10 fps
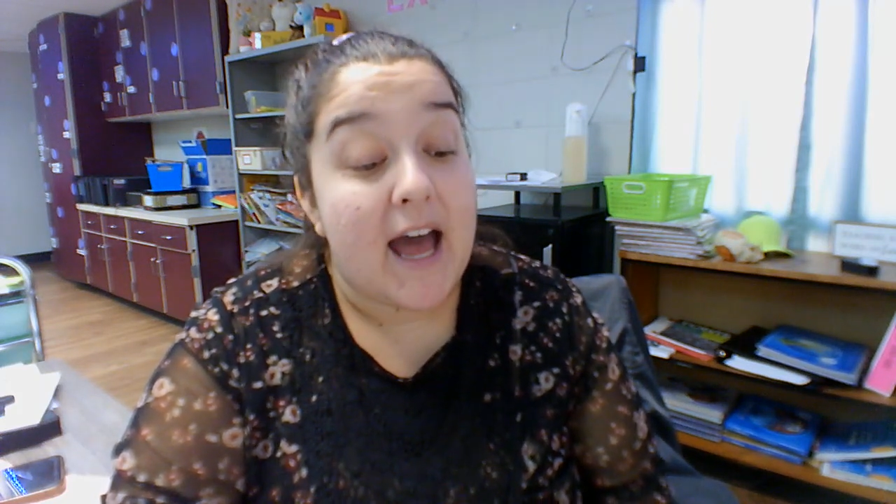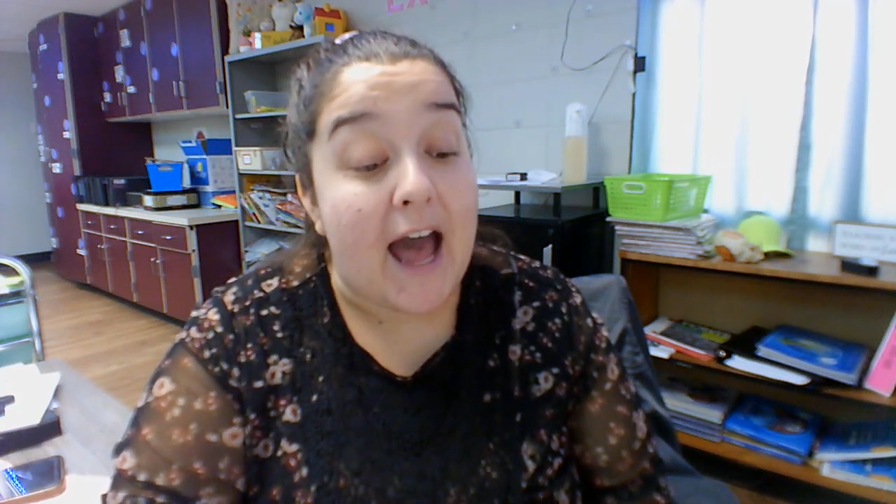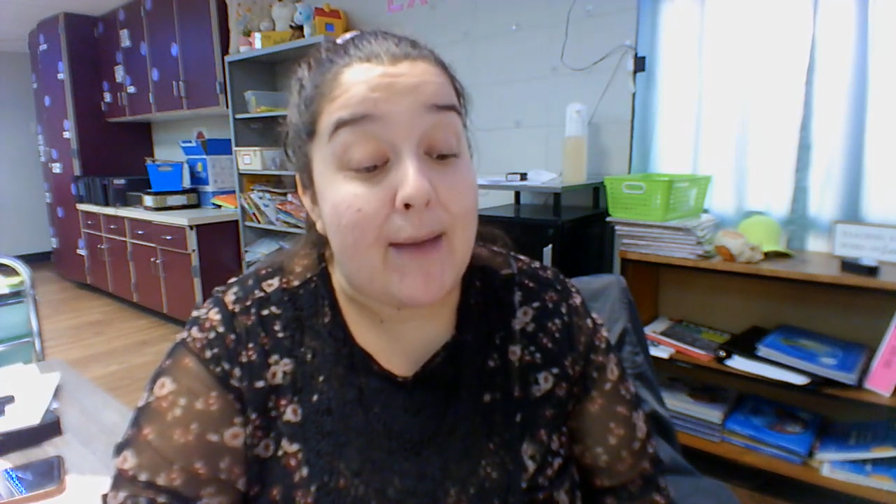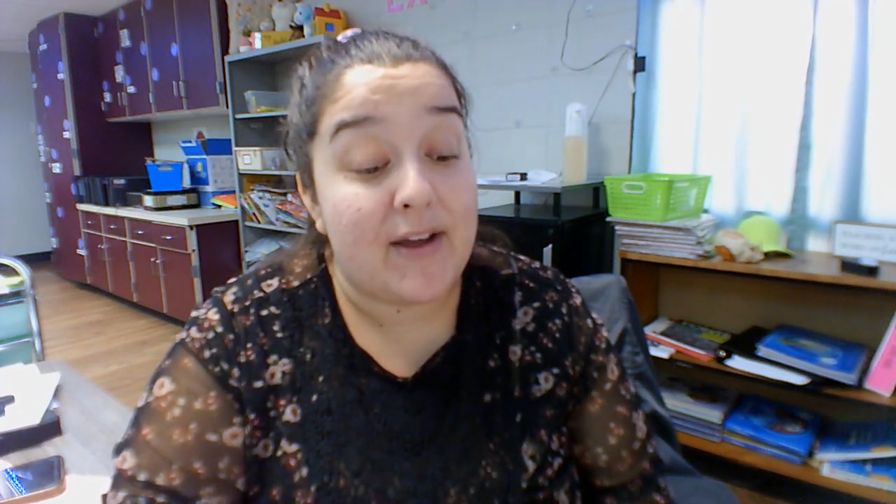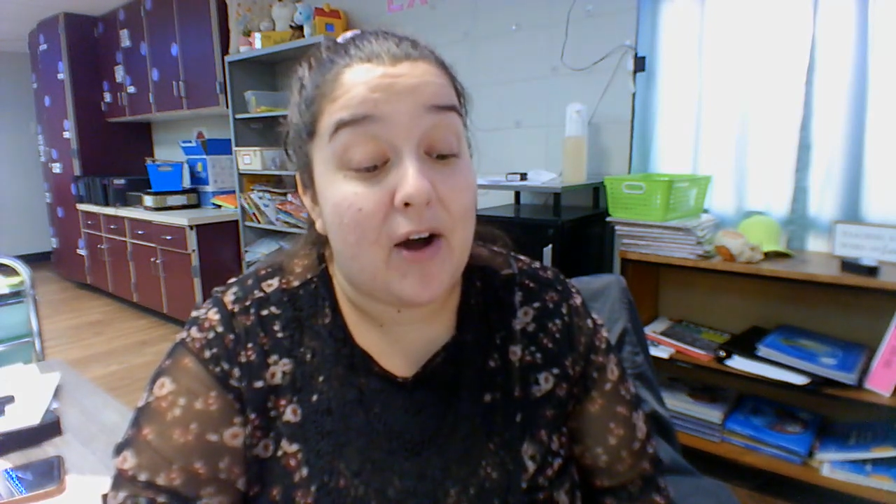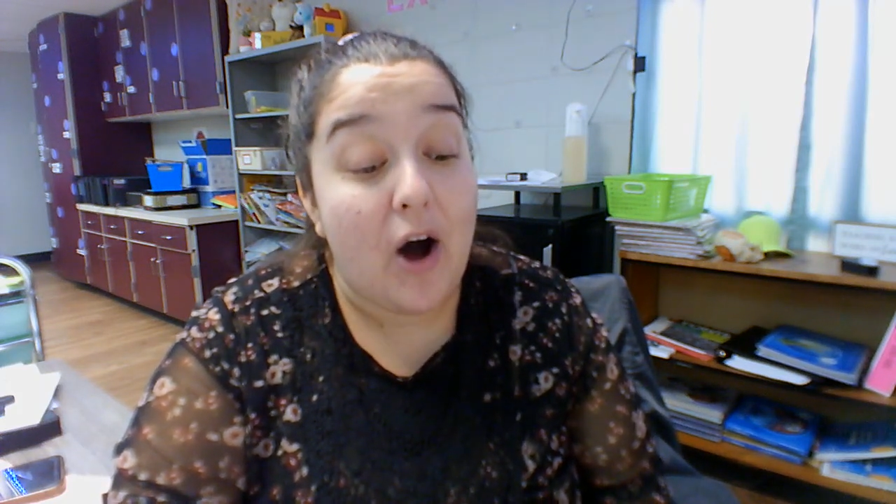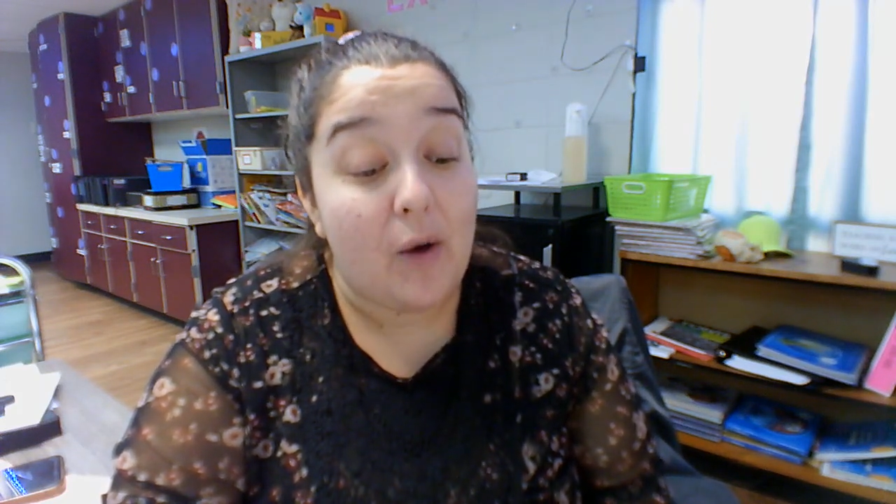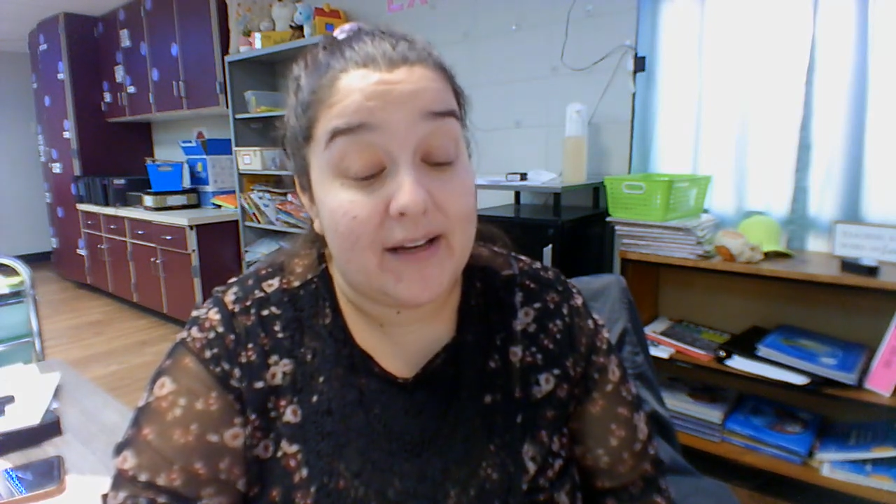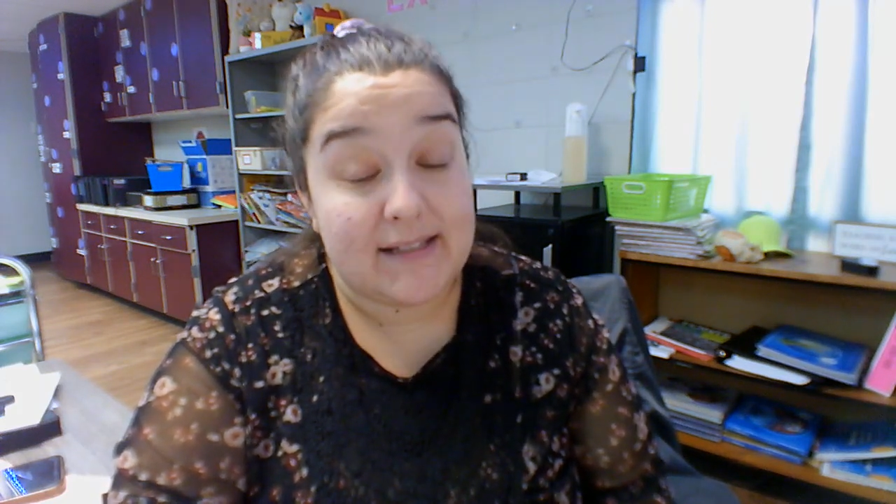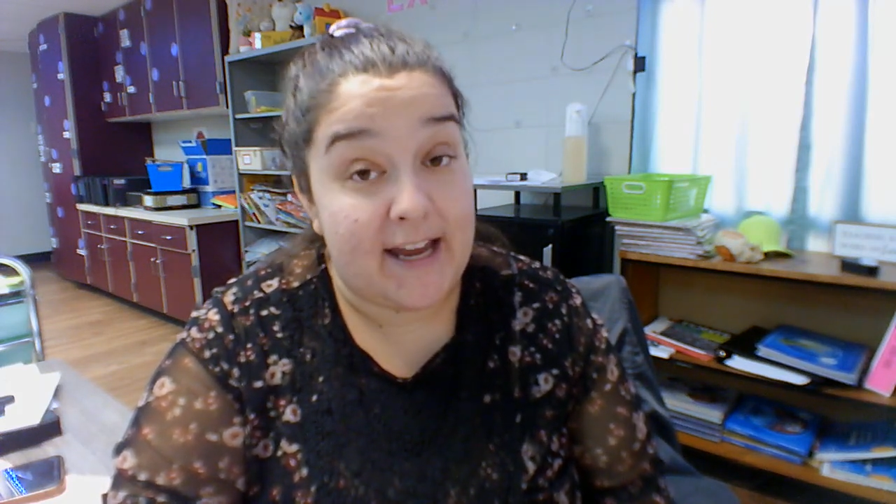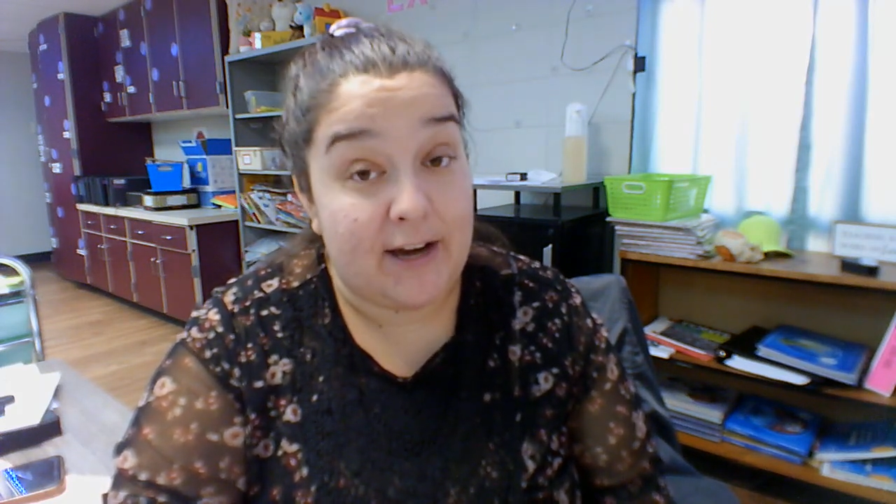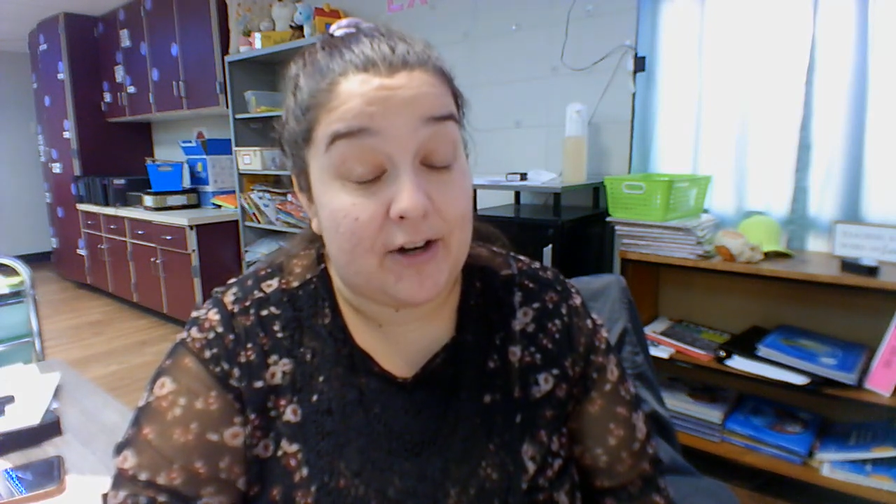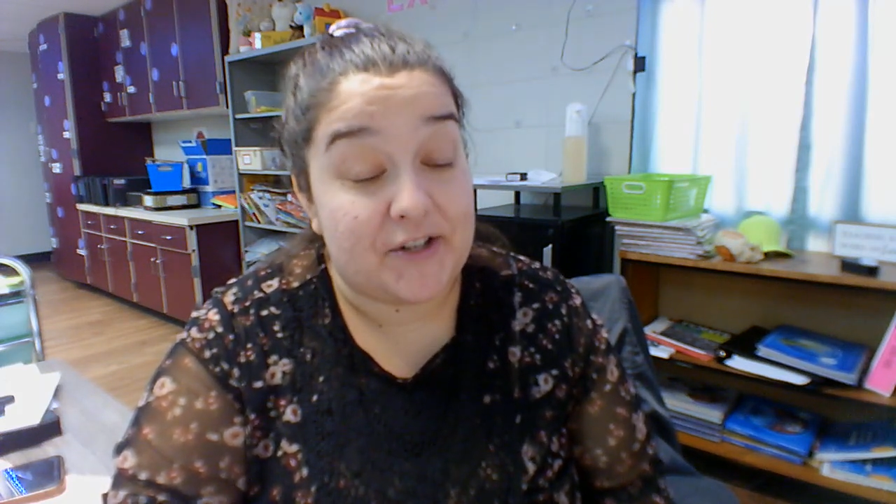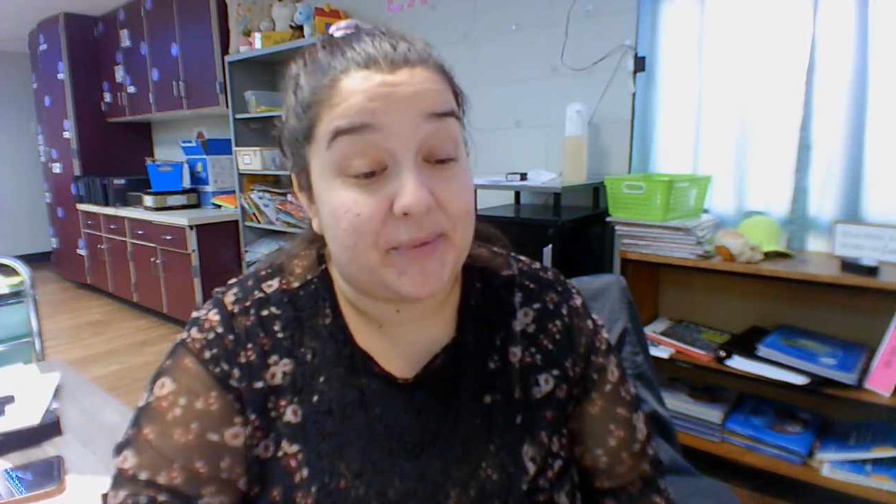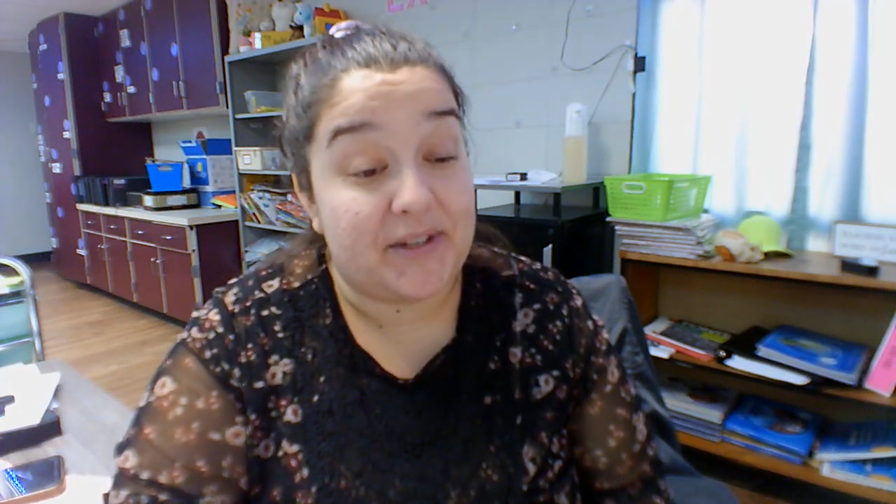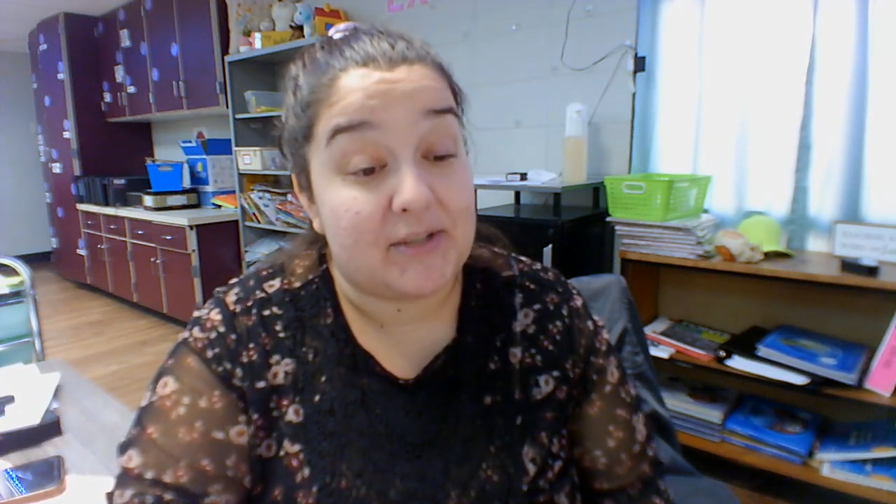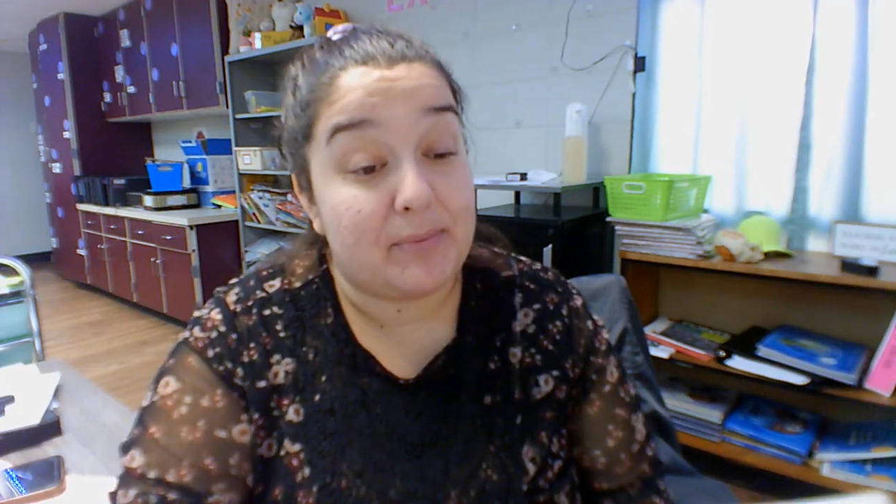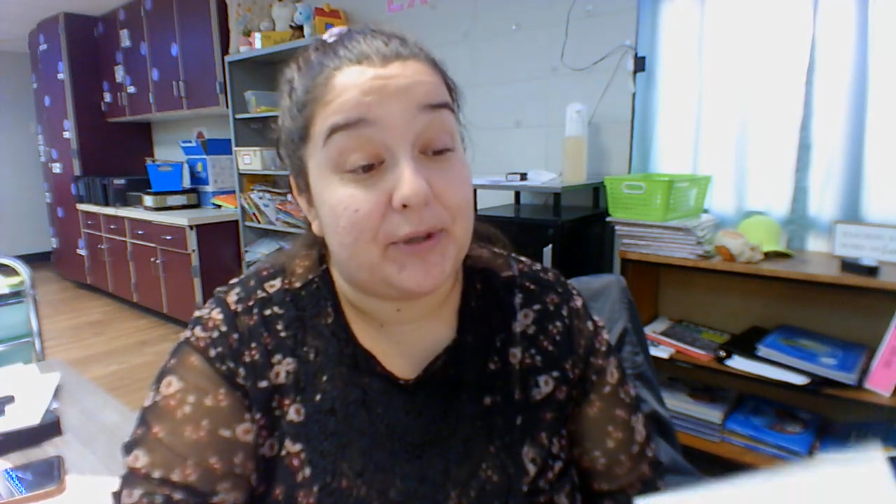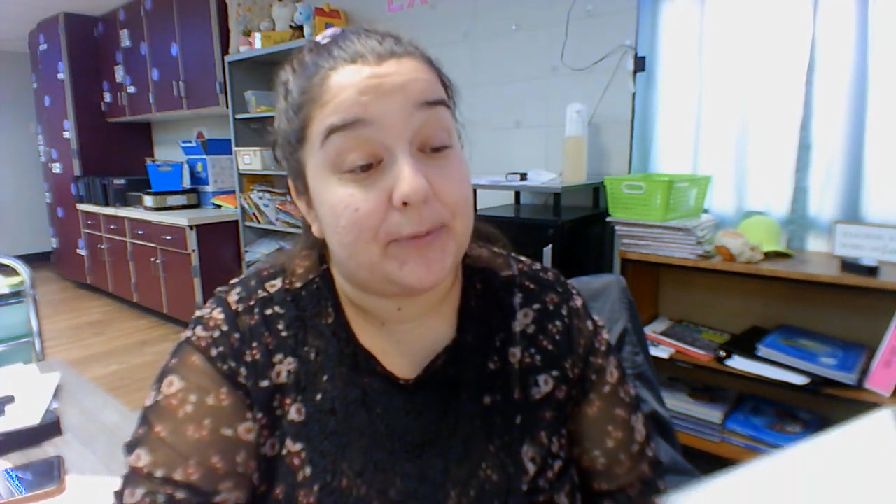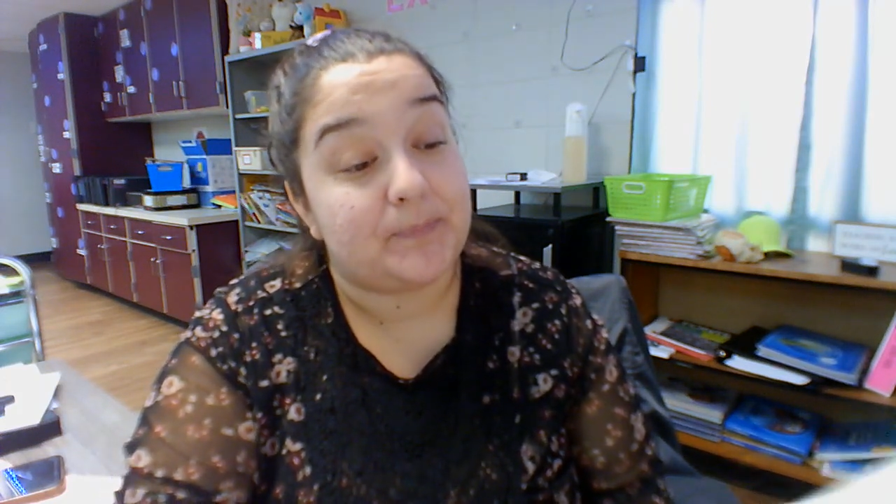Abby always ate hers with a
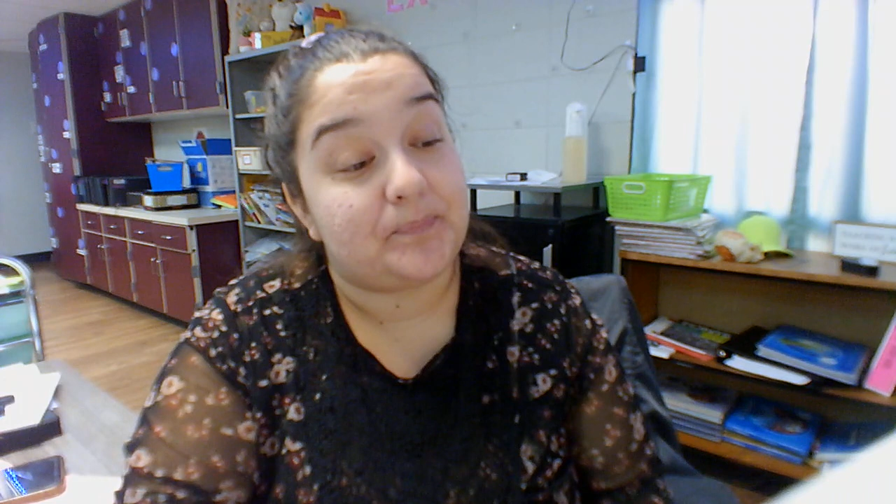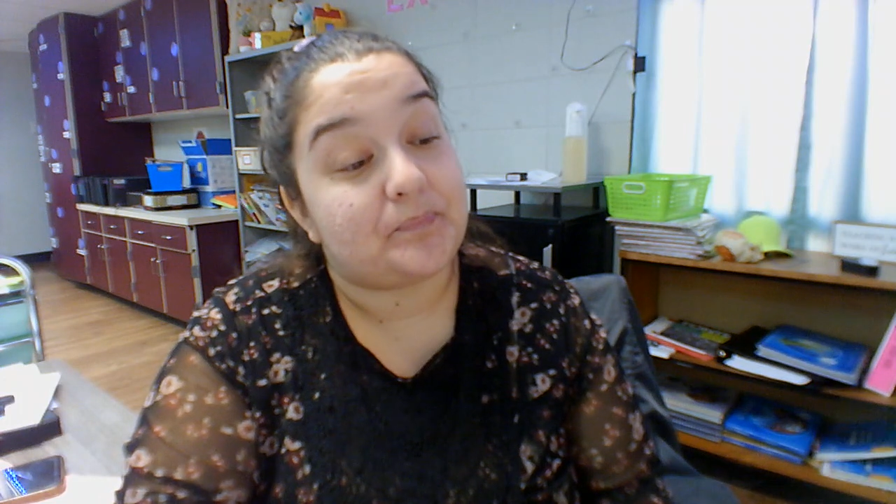spoon.